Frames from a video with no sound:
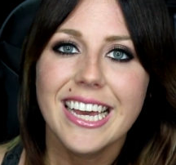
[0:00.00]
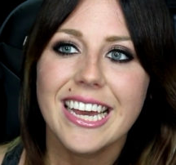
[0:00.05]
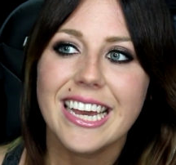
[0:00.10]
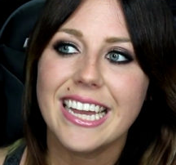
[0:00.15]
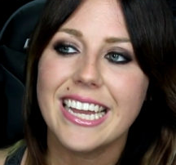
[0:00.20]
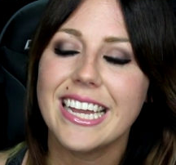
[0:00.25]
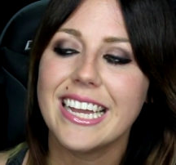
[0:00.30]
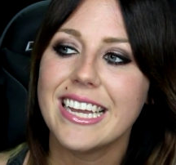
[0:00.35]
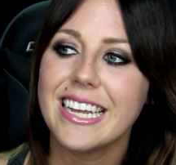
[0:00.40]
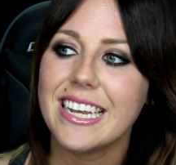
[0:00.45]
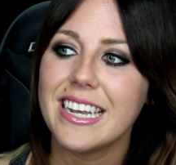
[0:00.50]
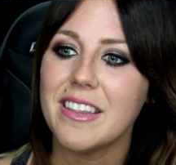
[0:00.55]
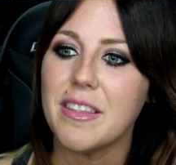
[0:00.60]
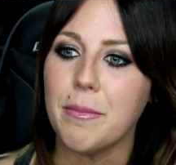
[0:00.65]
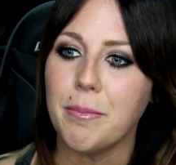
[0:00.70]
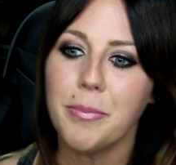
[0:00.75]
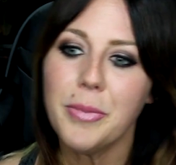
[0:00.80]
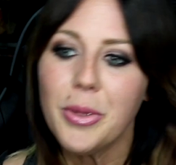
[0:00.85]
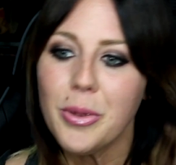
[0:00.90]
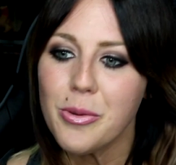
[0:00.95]
And the
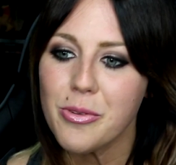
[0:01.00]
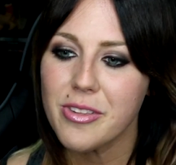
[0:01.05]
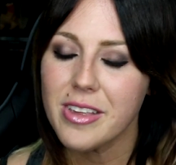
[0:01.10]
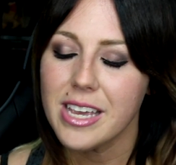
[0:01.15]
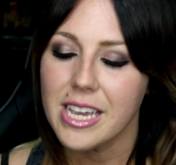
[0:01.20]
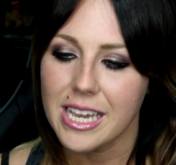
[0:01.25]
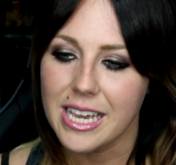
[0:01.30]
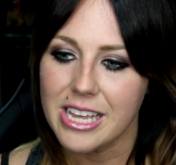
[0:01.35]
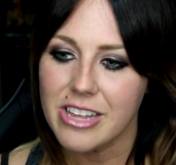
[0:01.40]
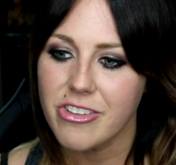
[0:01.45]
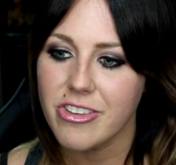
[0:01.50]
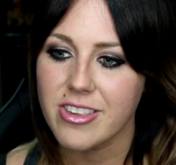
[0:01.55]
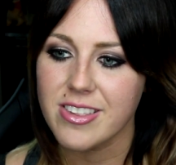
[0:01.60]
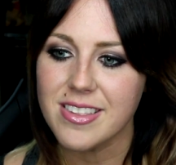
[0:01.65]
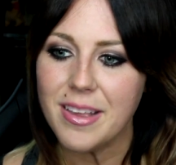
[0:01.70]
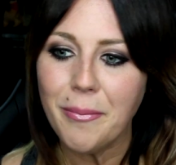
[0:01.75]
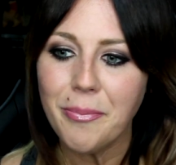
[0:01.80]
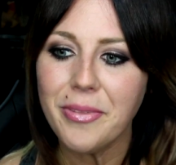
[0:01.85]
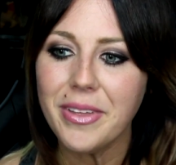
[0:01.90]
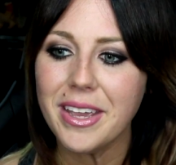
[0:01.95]
music and just
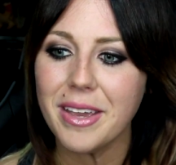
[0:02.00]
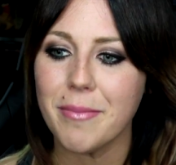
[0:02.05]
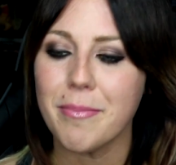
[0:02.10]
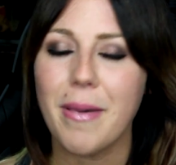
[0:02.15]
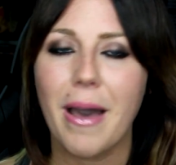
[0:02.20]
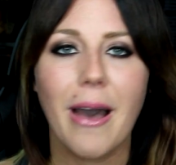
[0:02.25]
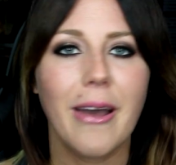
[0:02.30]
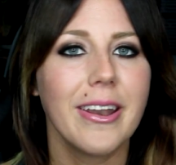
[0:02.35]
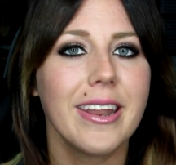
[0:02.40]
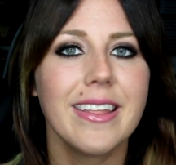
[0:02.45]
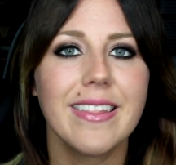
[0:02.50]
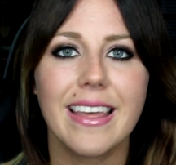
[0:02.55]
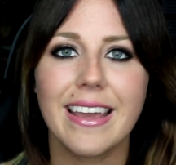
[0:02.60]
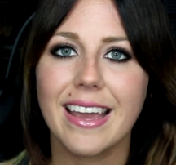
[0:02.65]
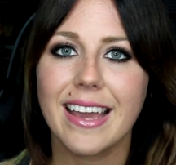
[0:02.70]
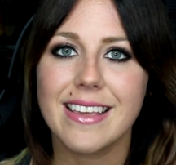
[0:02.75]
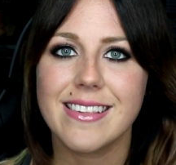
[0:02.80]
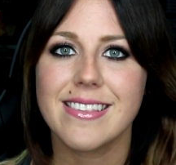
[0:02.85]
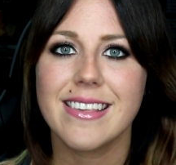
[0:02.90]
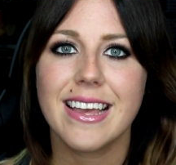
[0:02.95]
something about it, like
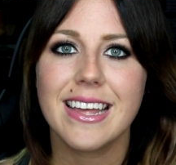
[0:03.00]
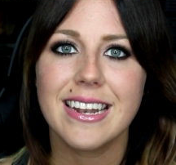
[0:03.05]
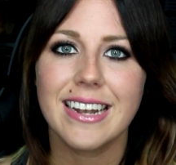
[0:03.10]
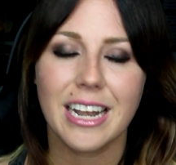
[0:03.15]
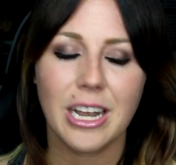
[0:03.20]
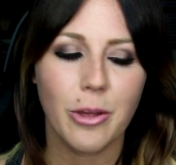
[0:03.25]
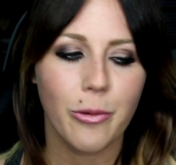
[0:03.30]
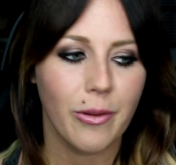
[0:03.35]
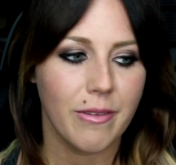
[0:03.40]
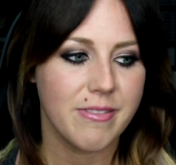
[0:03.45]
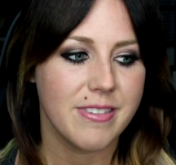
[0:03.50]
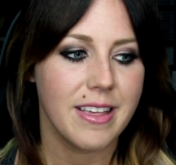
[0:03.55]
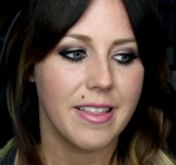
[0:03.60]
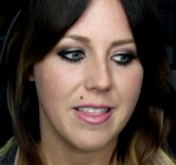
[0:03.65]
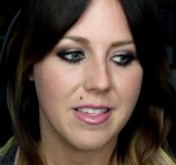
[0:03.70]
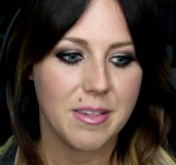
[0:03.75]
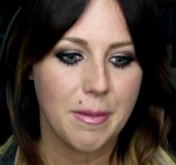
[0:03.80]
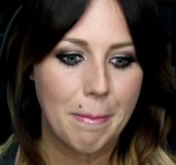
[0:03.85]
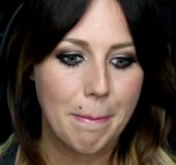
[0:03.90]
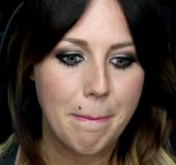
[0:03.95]
I said, and I know I've said
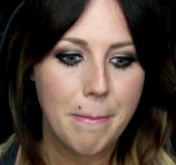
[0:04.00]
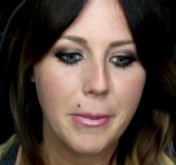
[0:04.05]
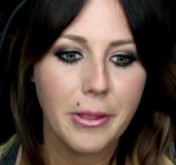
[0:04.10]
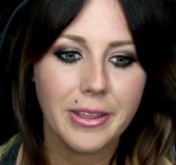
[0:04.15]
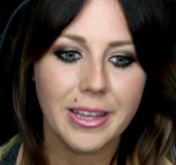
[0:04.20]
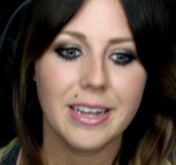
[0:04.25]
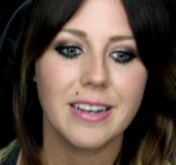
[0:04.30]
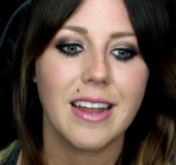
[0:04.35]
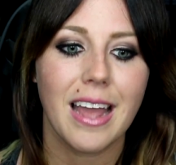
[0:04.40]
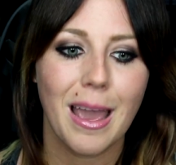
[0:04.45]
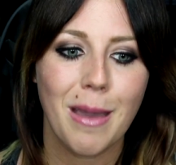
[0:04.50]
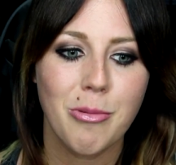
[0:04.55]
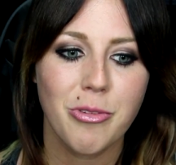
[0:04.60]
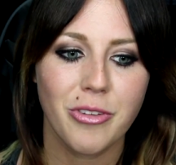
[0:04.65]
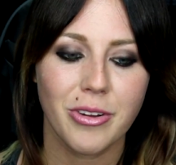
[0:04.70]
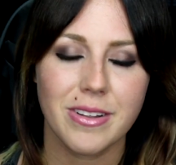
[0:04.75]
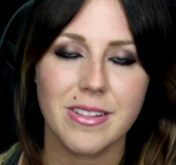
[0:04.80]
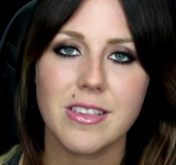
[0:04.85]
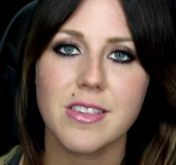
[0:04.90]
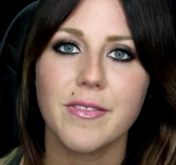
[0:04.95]
this a million times
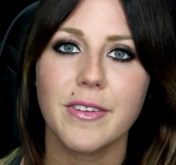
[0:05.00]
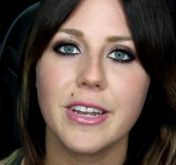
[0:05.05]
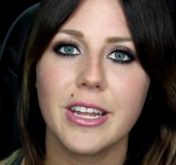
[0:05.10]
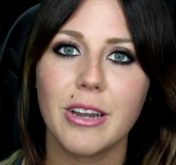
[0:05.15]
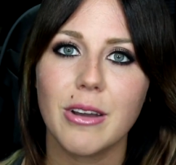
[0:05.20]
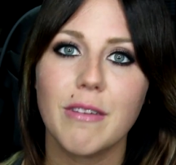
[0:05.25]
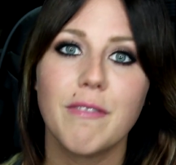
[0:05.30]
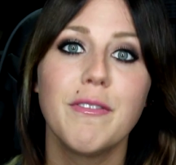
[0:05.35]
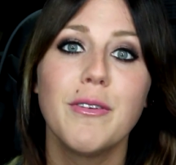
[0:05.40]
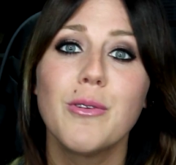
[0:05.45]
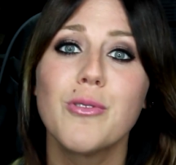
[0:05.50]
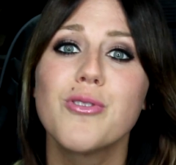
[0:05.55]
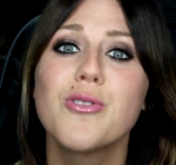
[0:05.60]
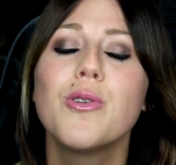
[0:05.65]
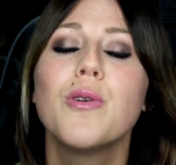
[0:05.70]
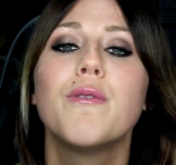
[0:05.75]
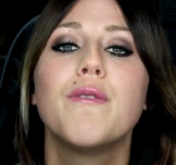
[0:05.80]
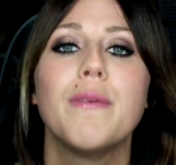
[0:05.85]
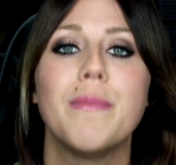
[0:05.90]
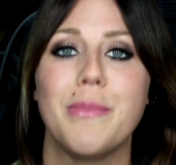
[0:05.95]
during this video, it feels
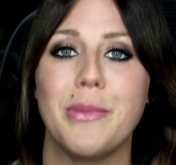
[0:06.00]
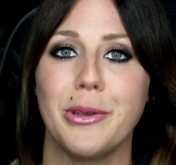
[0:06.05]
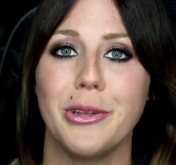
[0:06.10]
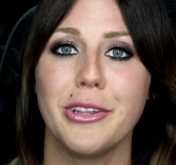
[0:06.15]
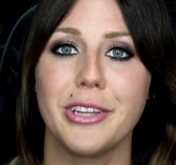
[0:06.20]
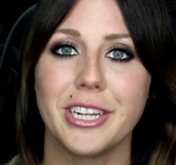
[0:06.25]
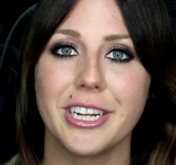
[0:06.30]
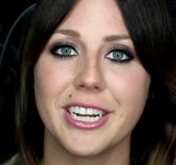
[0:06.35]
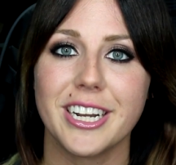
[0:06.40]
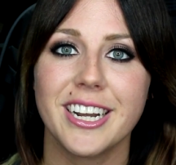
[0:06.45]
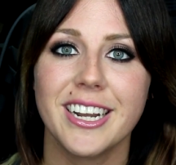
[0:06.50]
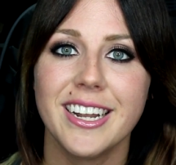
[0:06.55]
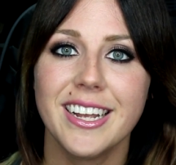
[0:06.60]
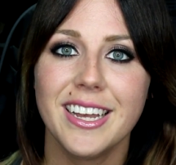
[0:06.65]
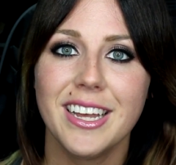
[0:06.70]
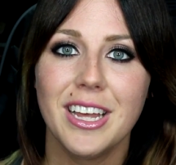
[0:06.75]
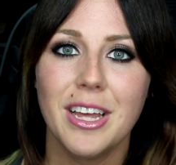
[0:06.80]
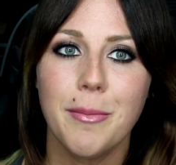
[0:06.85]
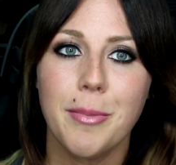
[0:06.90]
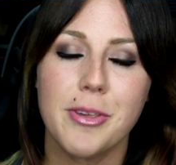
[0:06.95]
so familiar,
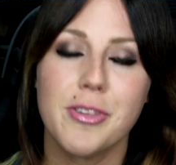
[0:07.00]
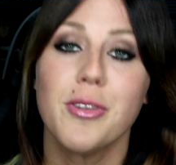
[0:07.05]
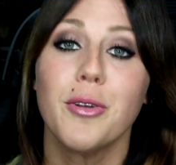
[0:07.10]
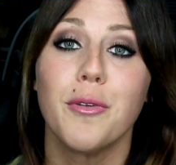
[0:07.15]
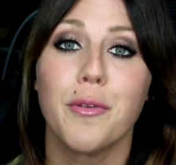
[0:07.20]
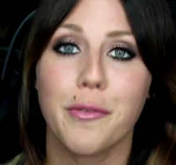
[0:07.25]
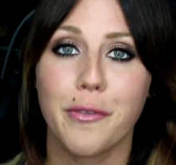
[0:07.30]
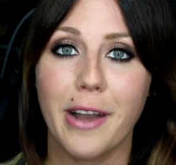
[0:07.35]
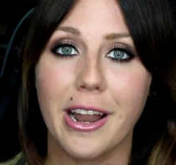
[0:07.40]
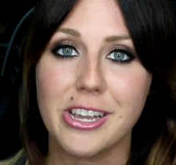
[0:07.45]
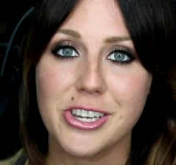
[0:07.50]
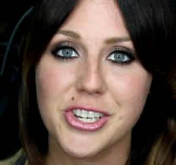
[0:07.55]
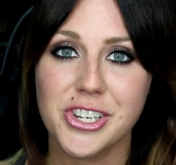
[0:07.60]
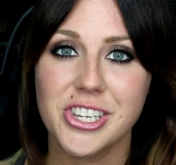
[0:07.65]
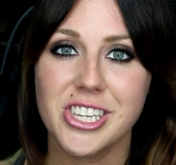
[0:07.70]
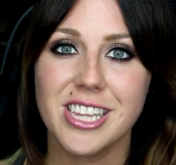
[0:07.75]
but so fresh.